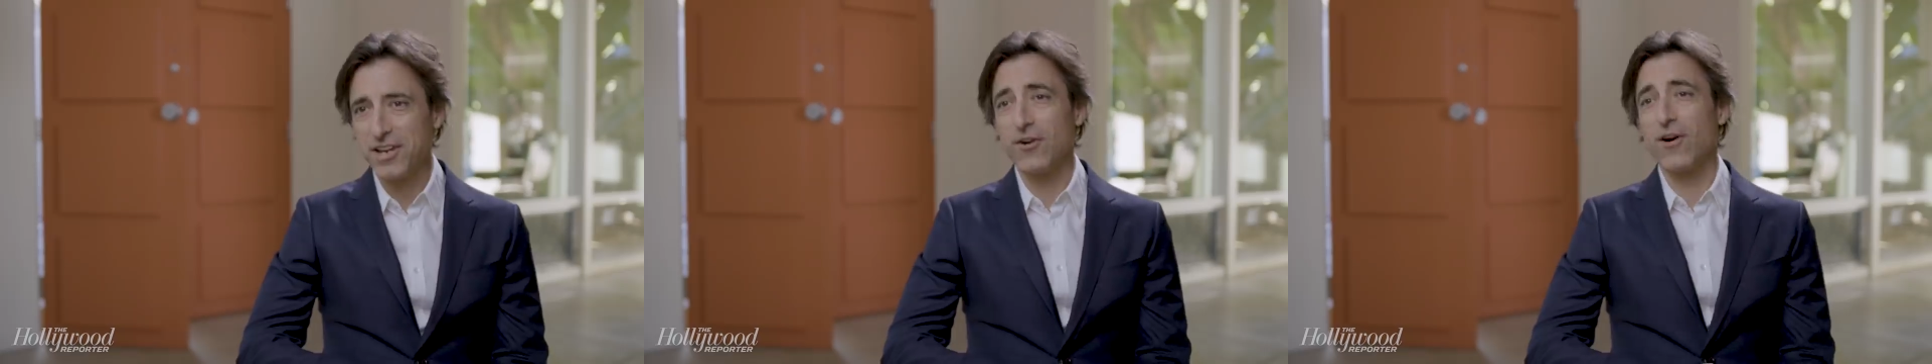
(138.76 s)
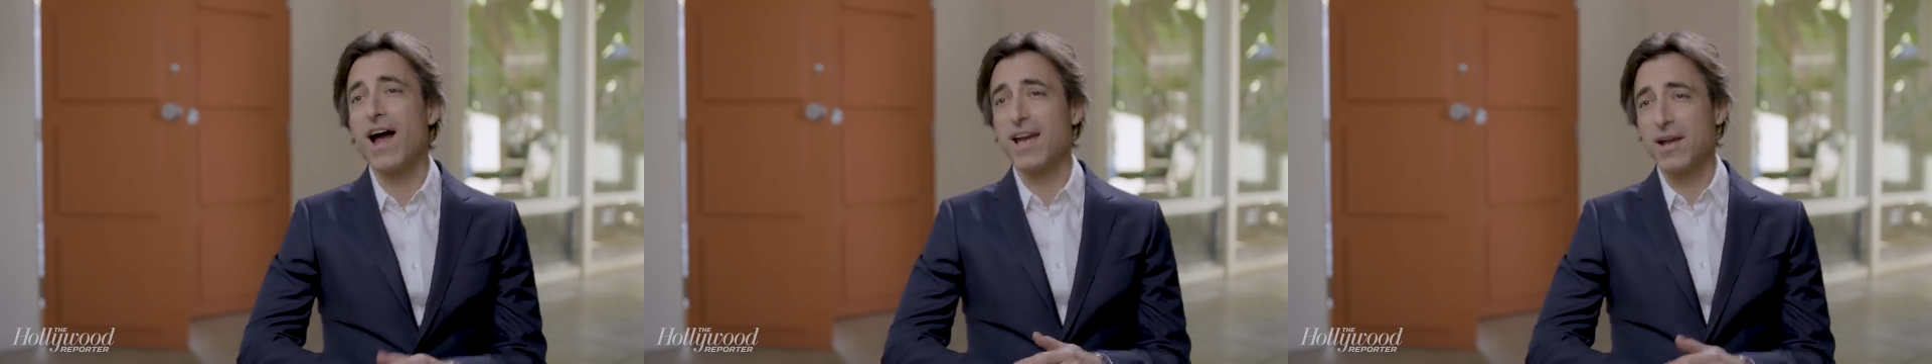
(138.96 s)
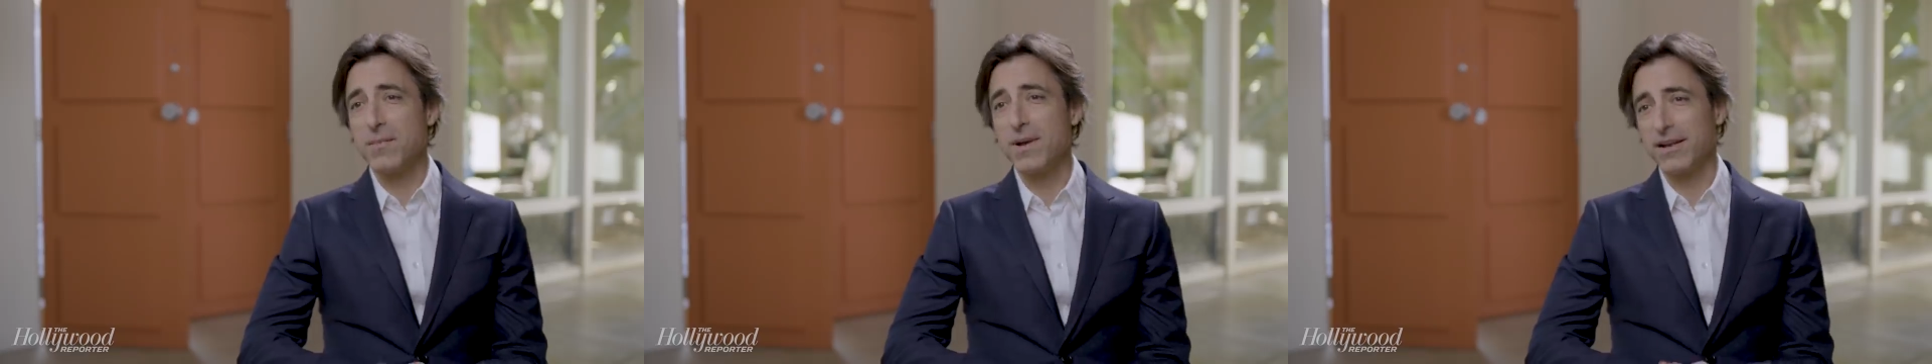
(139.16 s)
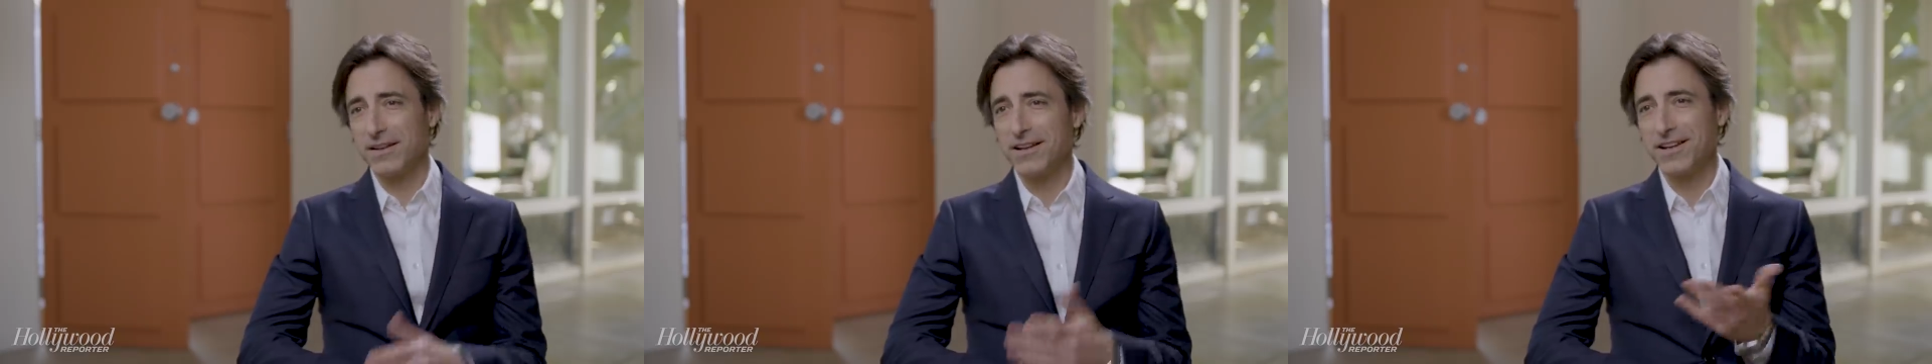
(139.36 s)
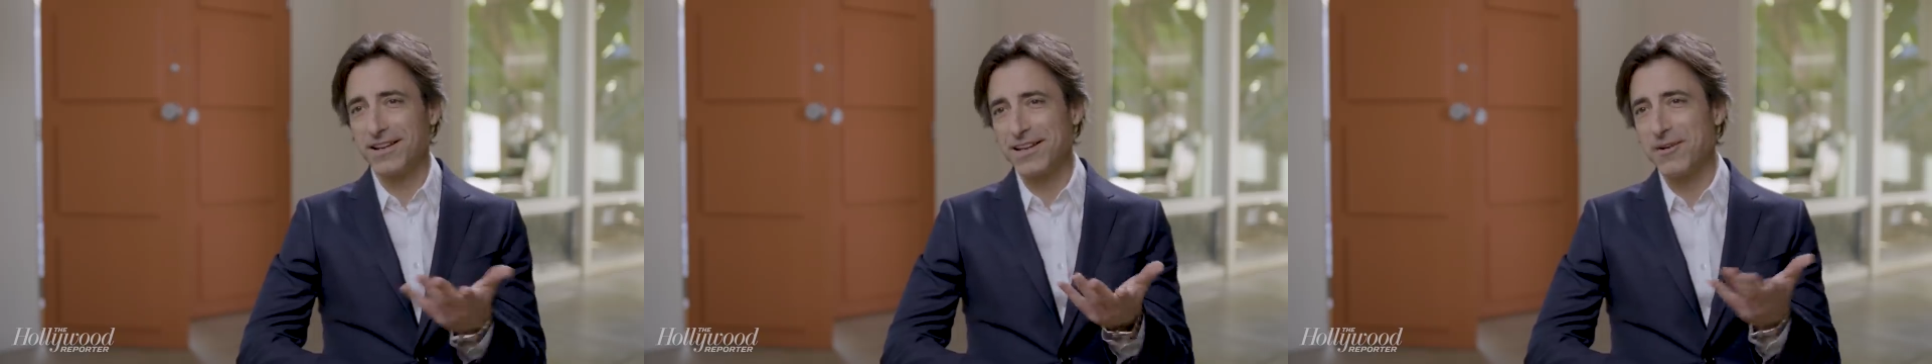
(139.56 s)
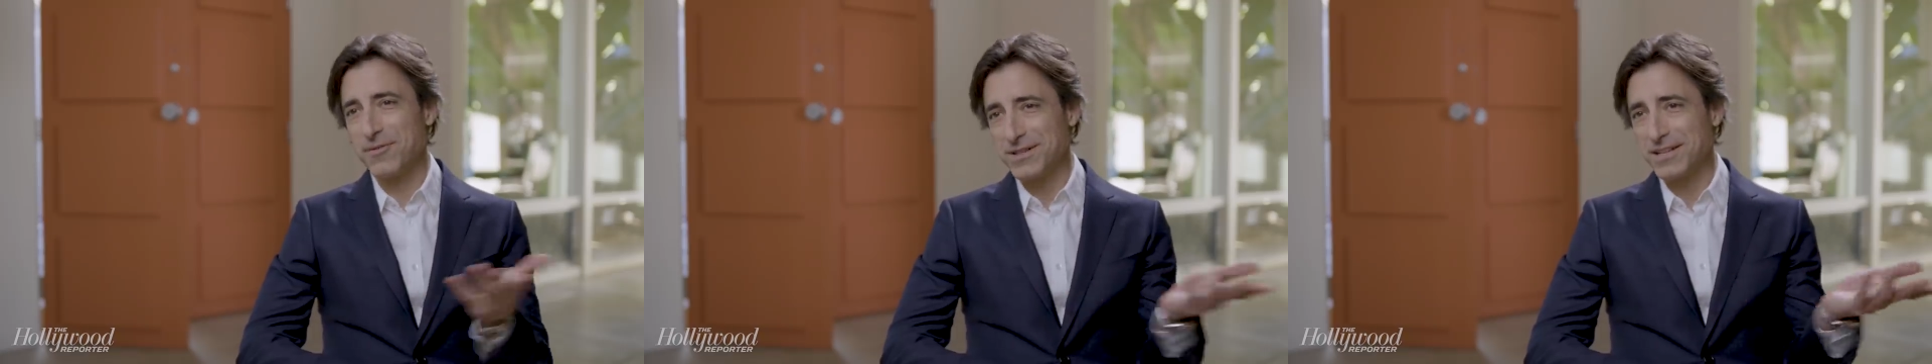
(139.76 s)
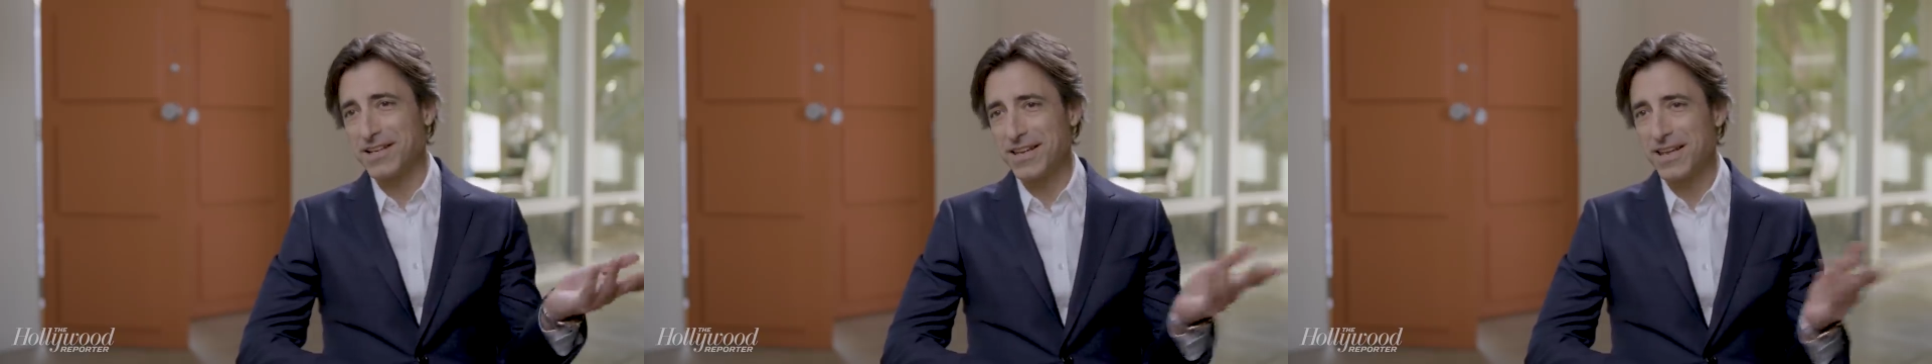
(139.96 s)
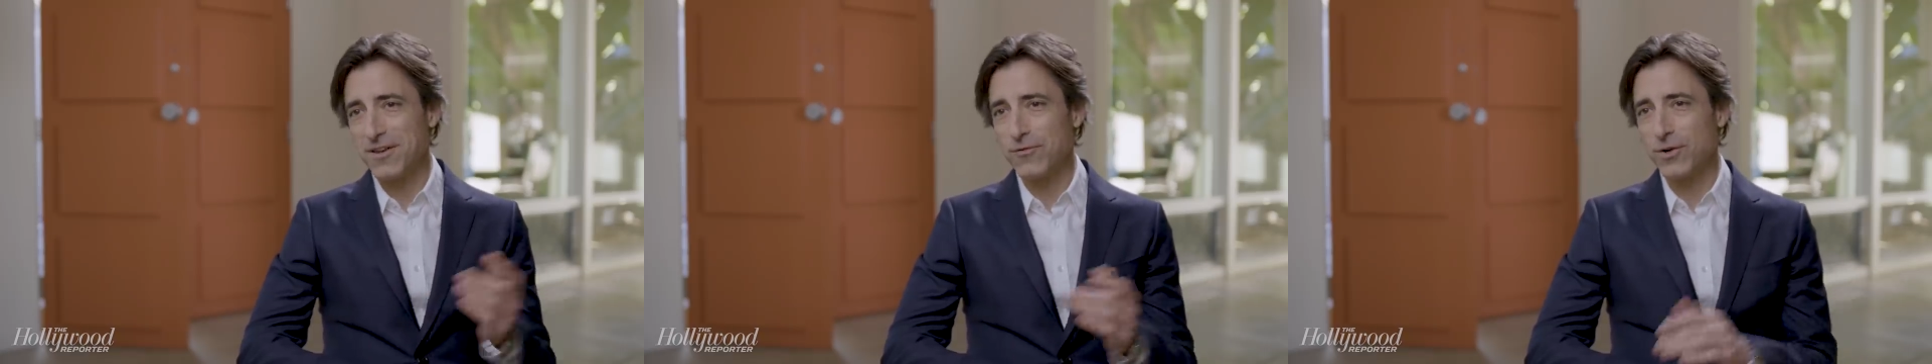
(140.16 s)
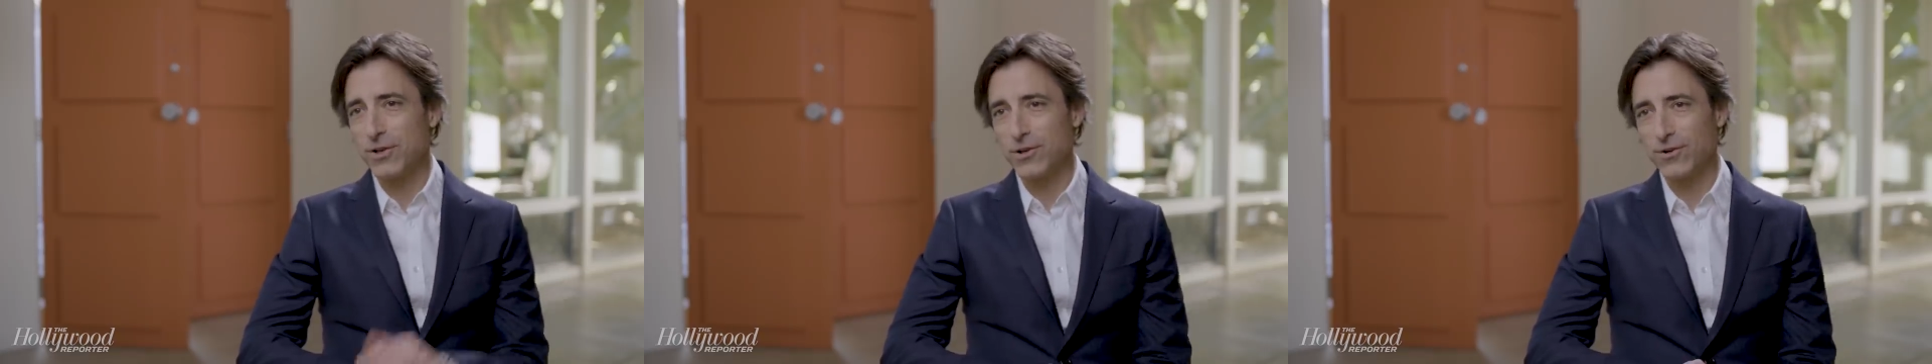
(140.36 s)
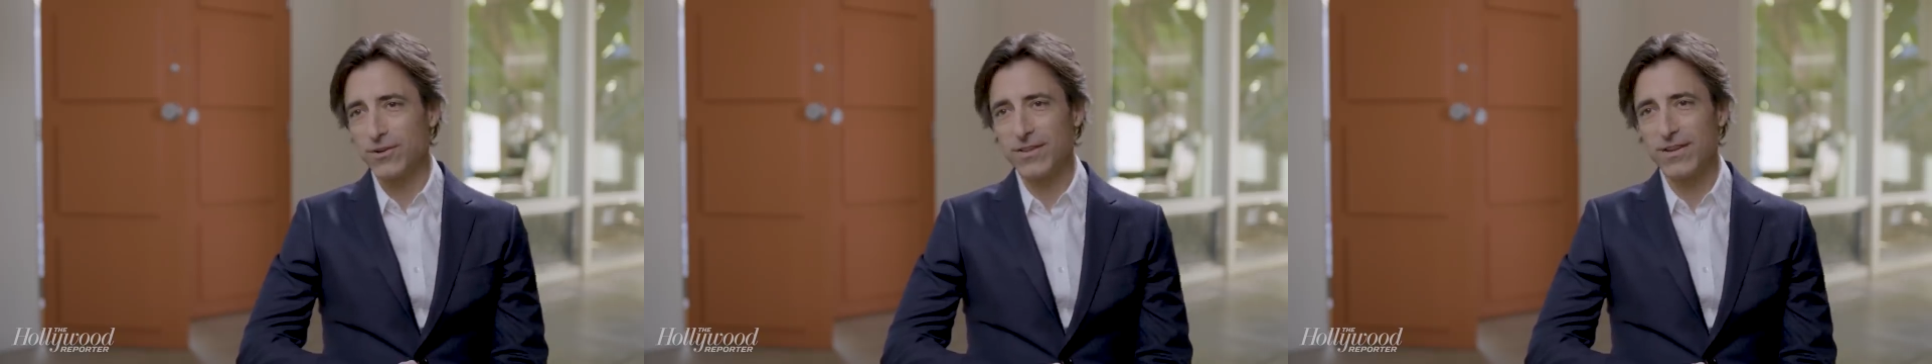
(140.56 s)
Here I am hanging out with Nick Cave while
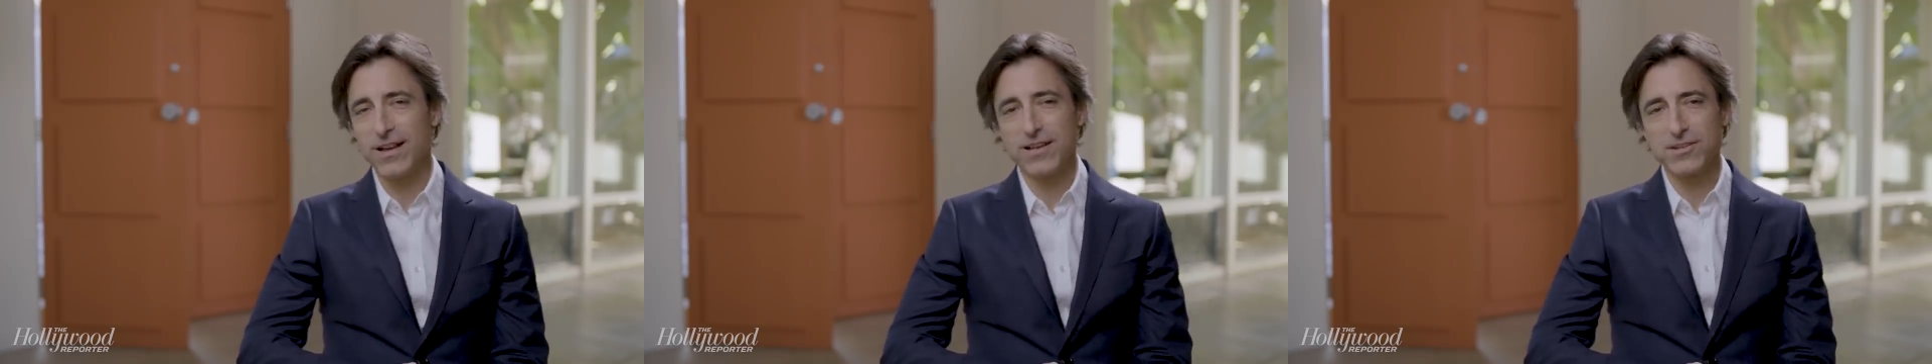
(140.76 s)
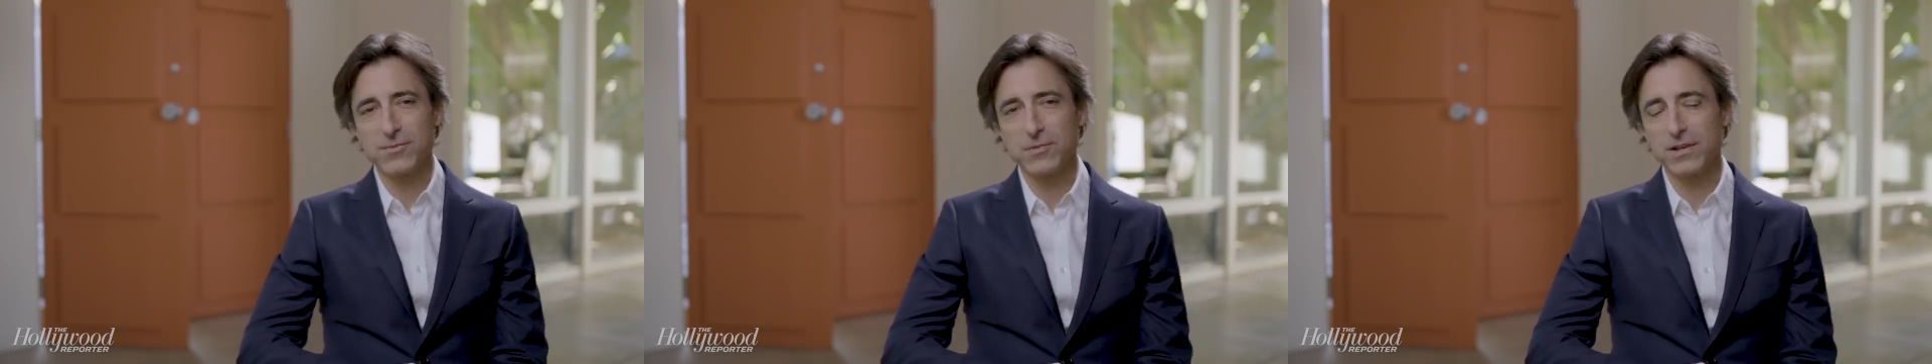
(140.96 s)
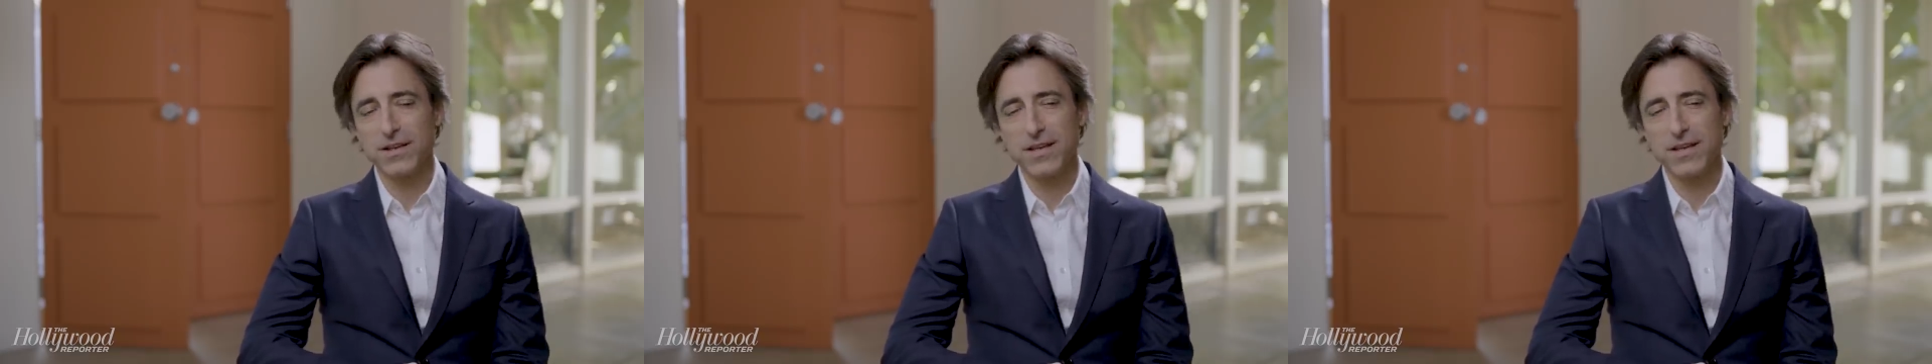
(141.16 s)
you're in the hospital.